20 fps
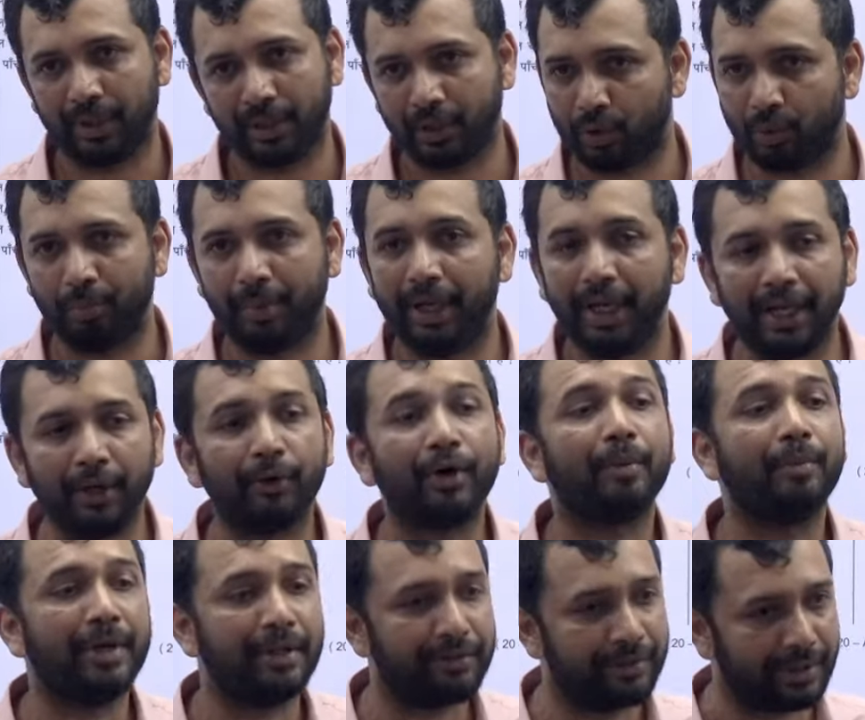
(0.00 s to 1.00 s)
to build your
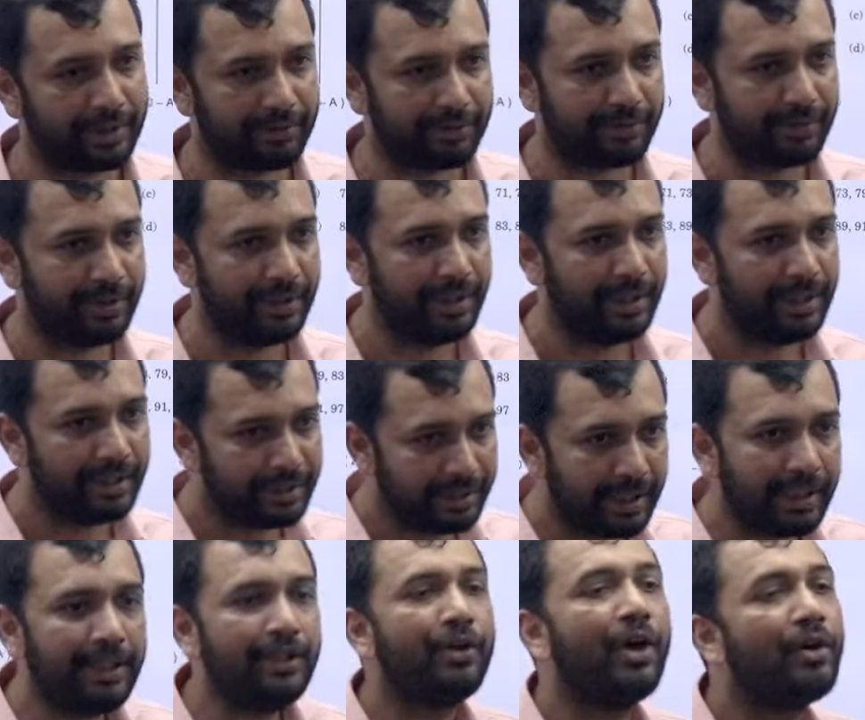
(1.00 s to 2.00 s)
basics.
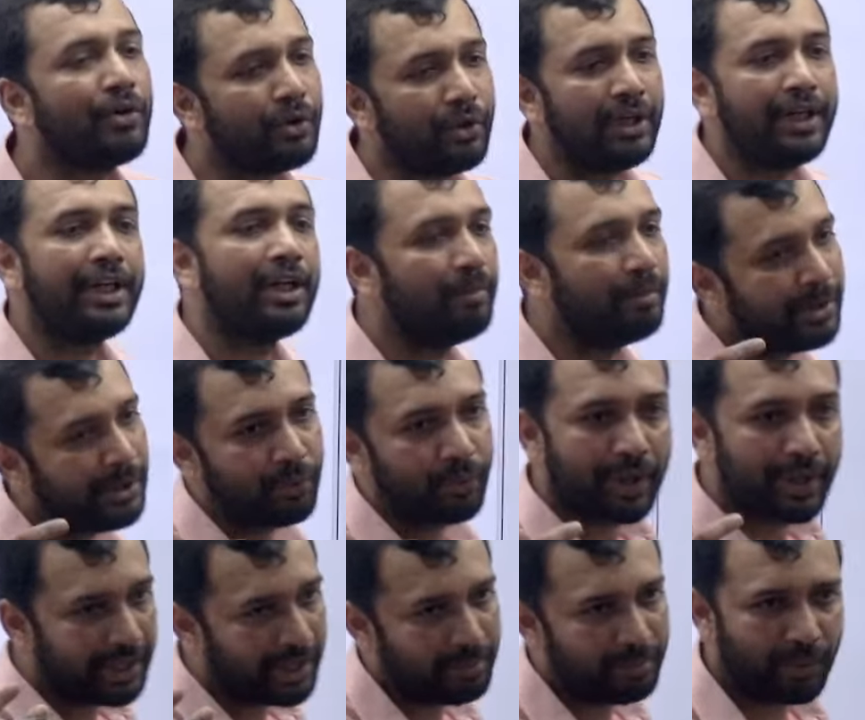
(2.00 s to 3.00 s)
Then you have to little bit
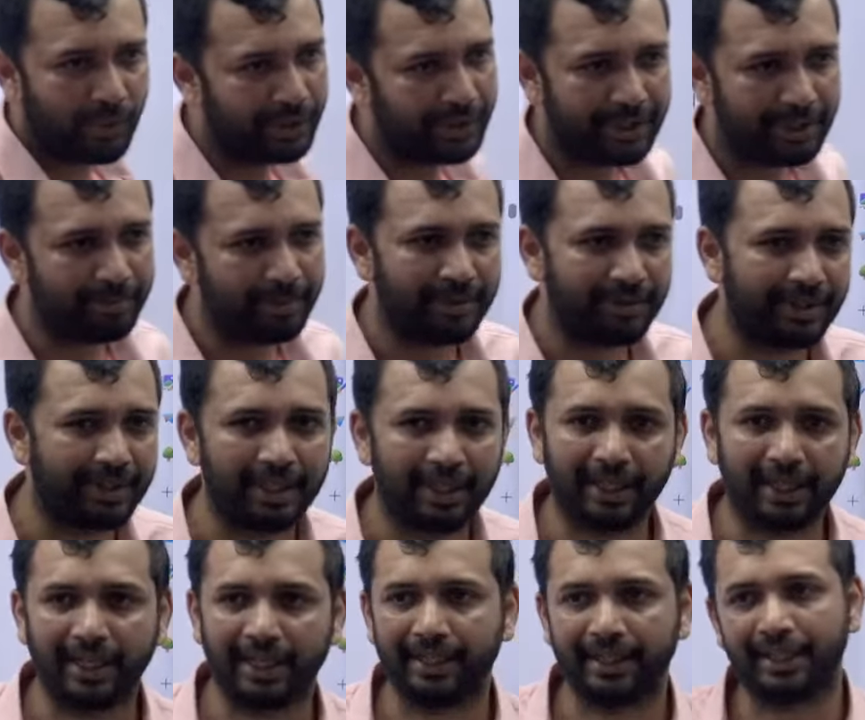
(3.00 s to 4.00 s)
work upon it basically,
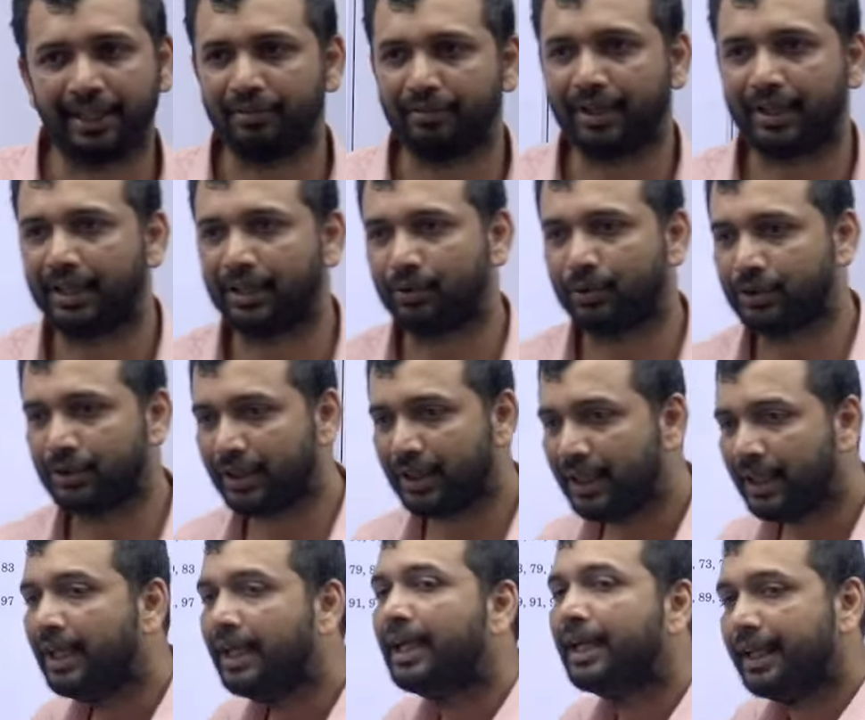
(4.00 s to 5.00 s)
kind of difficult question.
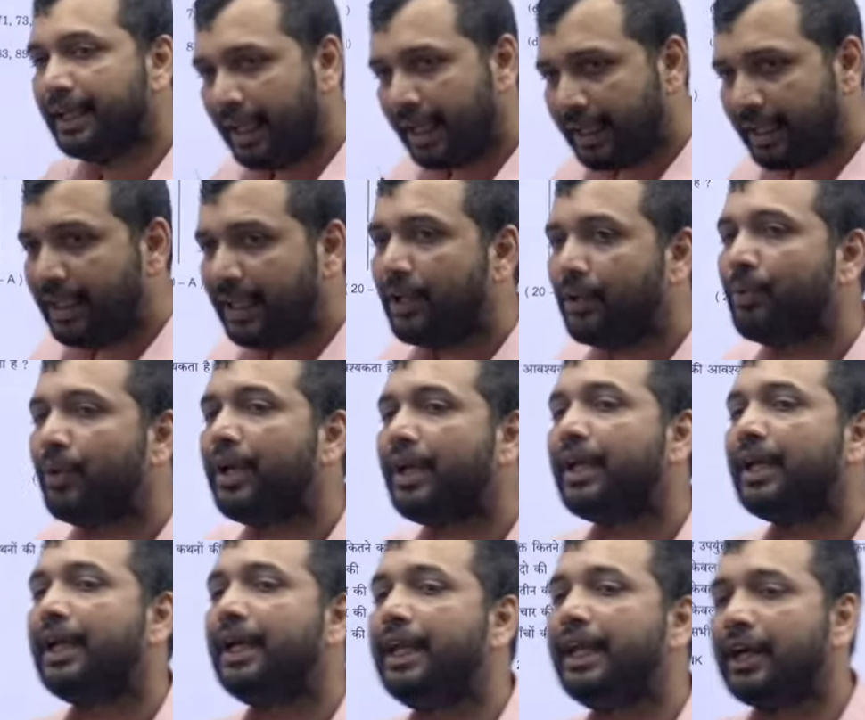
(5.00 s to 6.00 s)
Then
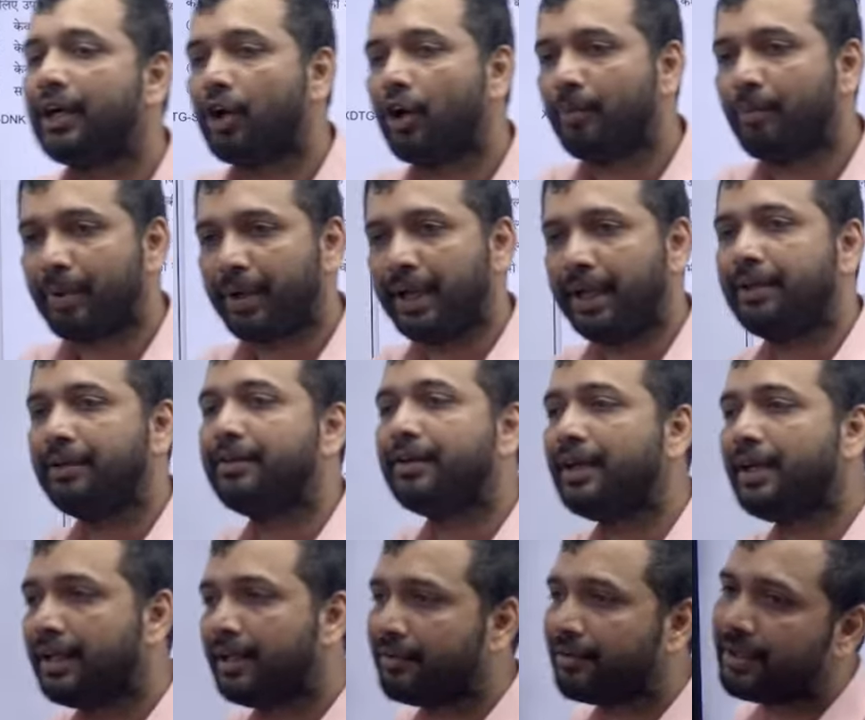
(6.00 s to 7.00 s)
your reading
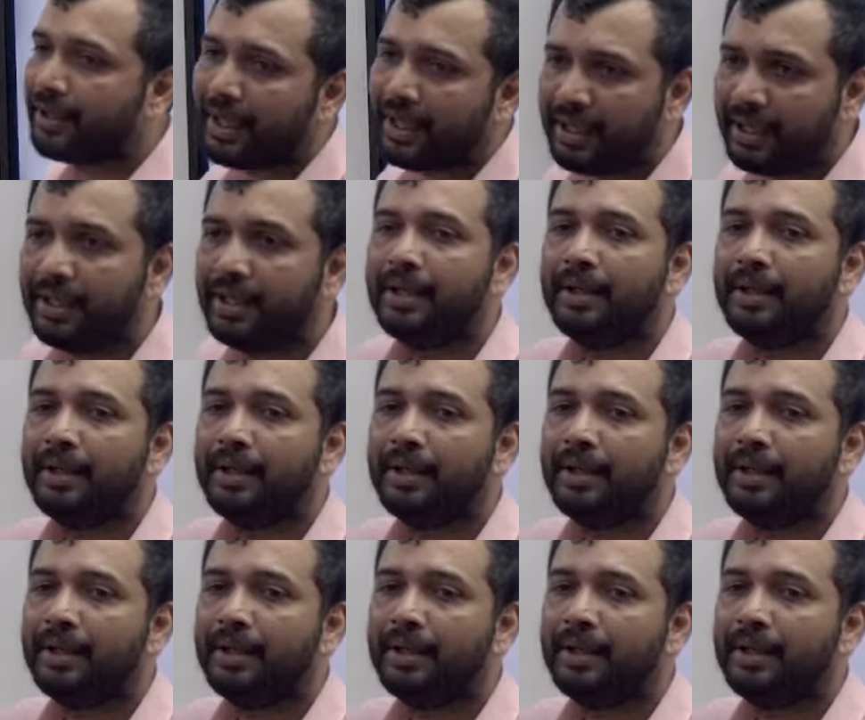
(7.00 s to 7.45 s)
comprehension is the